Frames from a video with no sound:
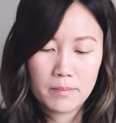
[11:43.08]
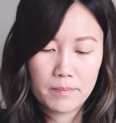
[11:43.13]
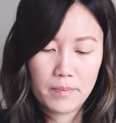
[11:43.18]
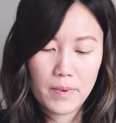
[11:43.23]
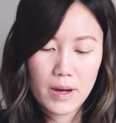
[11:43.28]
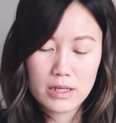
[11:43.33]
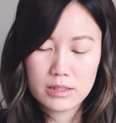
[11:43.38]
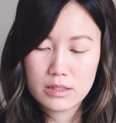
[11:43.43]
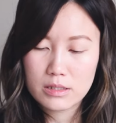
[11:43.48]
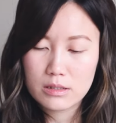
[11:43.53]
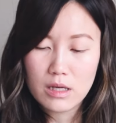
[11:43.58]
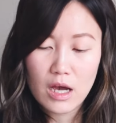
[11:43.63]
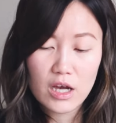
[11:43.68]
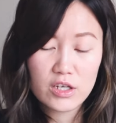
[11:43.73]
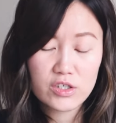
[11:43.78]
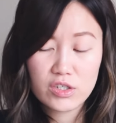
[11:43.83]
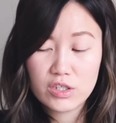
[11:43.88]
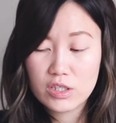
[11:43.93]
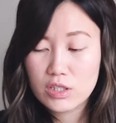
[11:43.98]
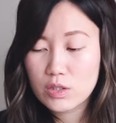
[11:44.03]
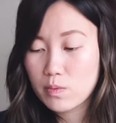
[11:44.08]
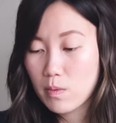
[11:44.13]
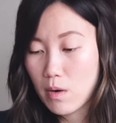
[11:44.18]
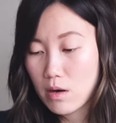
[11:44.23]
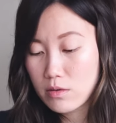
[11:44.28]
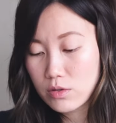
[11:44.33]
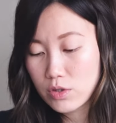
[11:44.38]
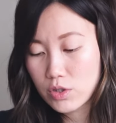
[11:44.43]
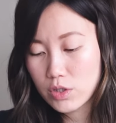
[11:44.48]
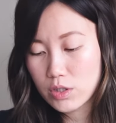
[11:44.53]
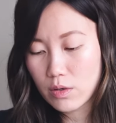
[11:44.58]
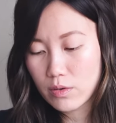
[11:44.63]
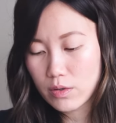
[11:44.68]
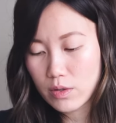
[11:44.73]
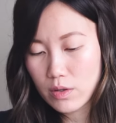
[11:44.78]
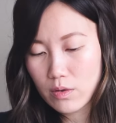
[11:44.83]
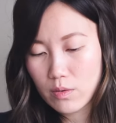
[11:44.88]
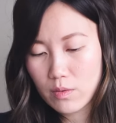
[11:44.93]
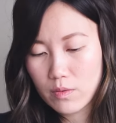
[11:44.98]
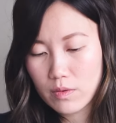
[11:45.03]
But I just want to show
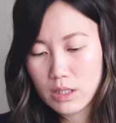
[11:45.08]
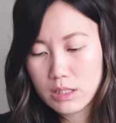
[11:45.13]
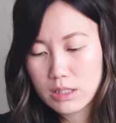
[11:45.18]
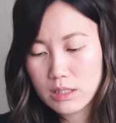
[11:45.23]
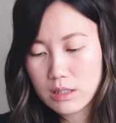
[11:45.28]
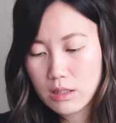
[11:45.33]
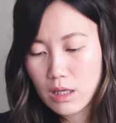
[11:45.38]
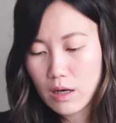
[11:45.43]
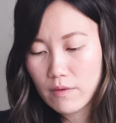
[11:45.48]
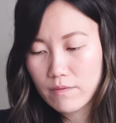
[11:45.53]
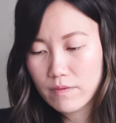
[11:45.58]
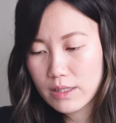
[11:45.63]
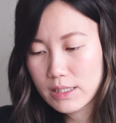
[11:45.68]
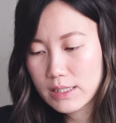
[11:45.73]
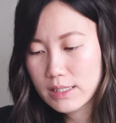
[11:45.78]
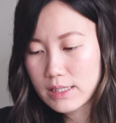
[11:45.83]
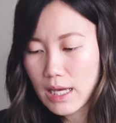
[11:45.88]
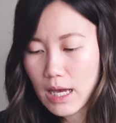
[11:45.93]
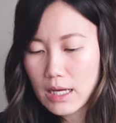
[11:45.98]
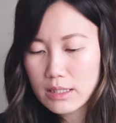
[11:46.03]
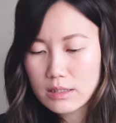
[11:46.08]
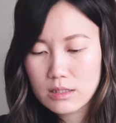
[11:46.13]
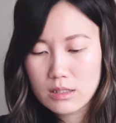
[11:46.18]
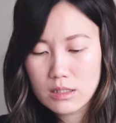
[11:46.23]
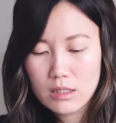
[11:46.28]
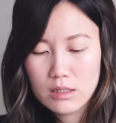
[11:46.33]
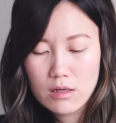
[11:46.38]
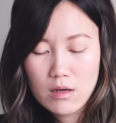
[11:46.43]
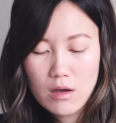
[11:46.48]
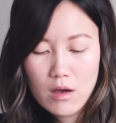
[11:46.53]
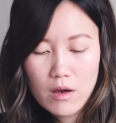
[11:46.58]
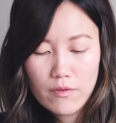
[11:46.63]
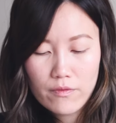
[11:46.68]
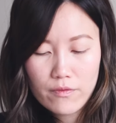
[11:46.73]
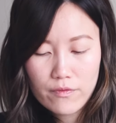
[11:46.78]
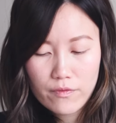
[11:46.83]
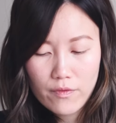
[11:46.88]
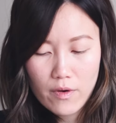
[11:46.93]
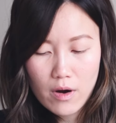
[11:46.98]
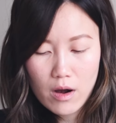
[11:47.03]
you this lovely set
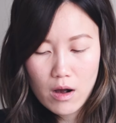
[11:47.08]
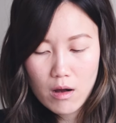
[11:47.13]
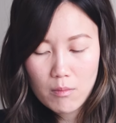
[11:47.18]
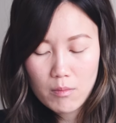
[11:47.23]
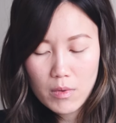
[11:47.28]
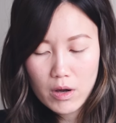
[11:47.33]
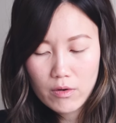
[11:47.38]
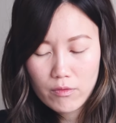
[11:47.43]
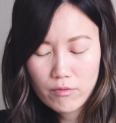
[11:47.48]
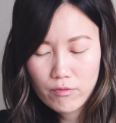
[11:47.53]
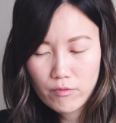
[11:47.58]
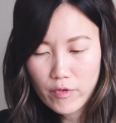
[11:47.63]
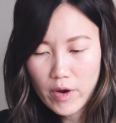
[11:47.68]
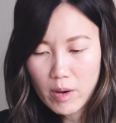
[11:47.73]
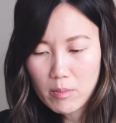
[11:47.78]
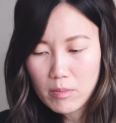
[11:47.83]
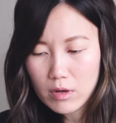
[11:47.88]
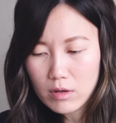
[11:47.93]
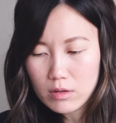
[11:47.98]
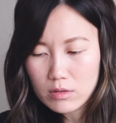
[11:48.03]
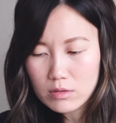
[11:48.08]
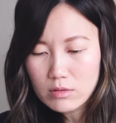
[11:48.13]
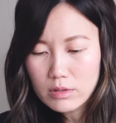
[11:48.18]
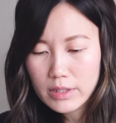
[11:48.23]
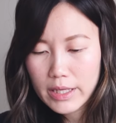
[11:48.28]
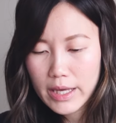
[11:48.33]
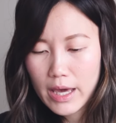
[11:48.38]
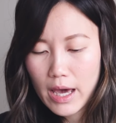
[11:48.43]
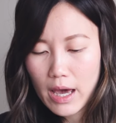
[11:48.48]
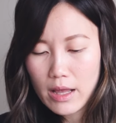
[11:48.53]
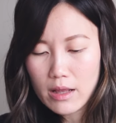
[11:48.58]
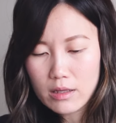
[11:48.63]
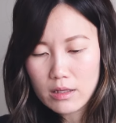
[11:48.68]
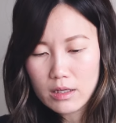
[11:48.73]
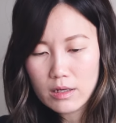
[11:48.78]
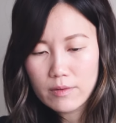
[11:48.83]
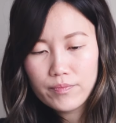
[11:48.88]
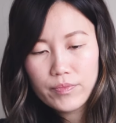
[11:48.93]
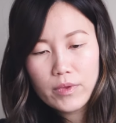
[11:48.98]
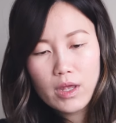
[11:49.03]
from Rimmel,
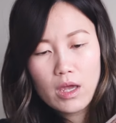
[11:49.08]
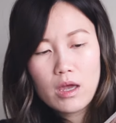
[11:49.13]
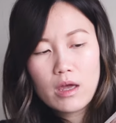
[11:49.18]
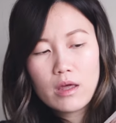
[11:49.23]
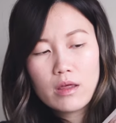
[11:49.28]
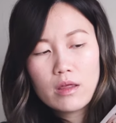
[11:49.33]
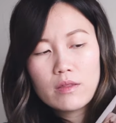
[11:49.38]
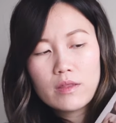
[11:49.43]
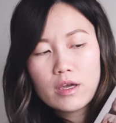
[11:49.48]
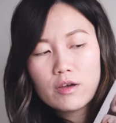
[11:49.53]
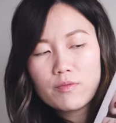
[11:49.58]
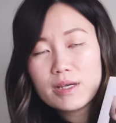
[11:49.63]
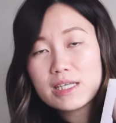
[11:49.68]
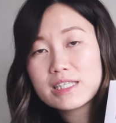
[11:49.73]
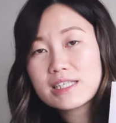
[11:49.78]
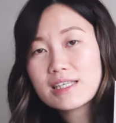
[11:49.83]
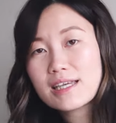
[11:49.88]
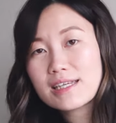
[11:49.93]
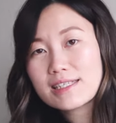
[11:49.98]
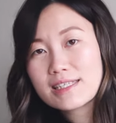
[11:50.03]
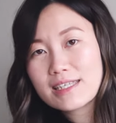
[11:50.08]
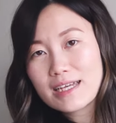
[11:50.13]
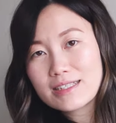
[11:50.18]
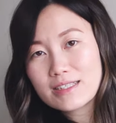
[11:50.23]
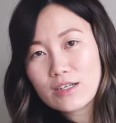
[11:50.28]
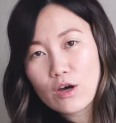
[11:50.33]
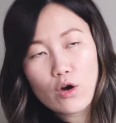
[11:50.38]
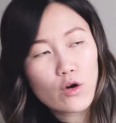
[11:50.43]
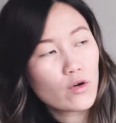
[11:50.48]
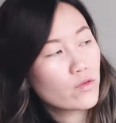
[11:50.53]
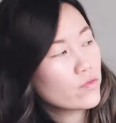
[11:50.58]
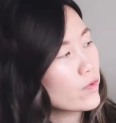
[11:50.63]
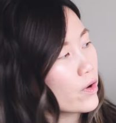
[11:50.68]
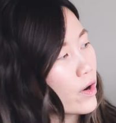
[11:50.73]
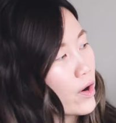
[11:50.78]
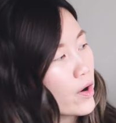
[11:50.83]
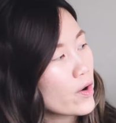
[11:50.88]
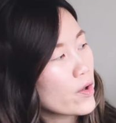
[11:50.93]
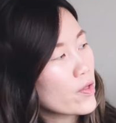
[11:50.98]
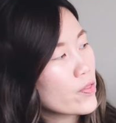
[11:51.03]
Canada. They recently sent
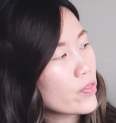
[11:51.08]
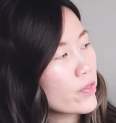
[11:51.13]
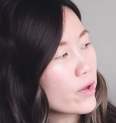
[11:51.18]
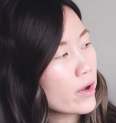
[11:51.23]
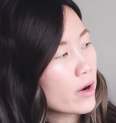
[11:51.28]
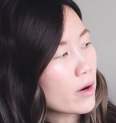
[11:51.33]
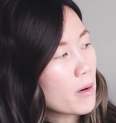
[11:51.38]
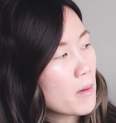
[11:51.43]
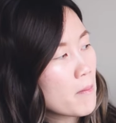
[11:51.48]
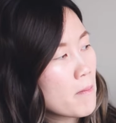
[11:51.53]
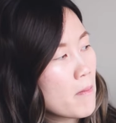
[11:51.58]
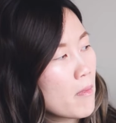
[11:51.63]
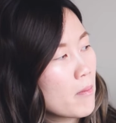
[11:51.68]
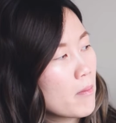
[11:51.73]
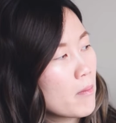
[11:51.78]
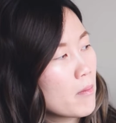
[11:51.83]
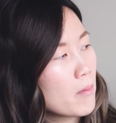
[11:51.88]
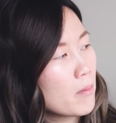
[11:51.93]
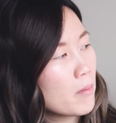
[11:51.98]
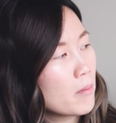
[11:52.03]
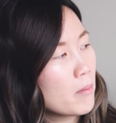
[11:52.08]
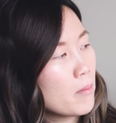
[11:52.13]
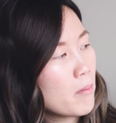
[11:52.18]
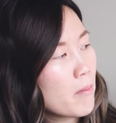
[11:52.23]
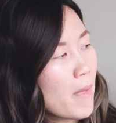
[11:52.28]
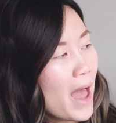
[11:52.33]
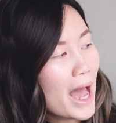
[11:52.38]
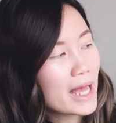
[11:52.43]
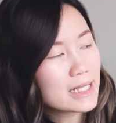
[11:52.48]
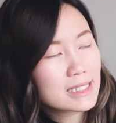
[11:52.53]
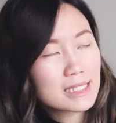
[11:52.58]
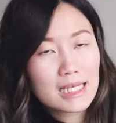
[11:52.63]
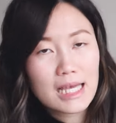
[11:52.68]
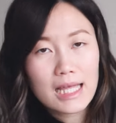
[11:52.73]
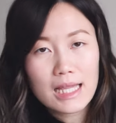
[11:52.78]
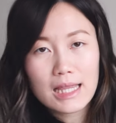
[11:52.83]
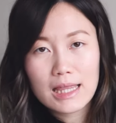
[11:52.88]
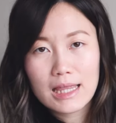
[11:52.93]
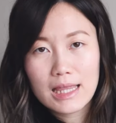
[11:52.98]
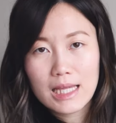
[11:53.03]
over their matte
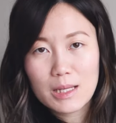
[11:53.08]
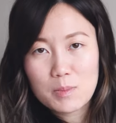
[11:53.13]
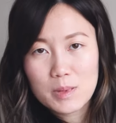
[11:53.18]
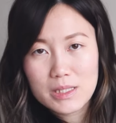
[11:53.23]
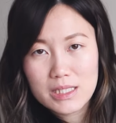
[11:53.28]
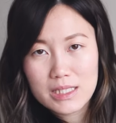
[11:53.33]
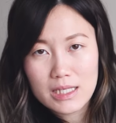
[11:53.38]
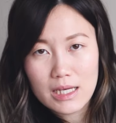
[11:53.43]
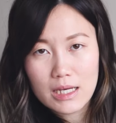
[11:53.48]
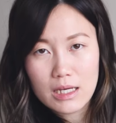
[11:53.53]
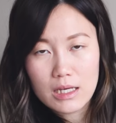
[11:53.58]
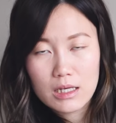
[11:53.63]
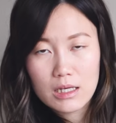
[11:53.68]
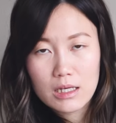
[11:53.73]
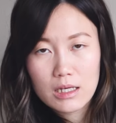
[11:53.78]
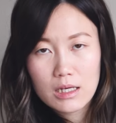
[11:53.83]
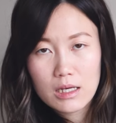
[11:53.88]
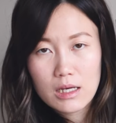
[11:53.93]
lipstick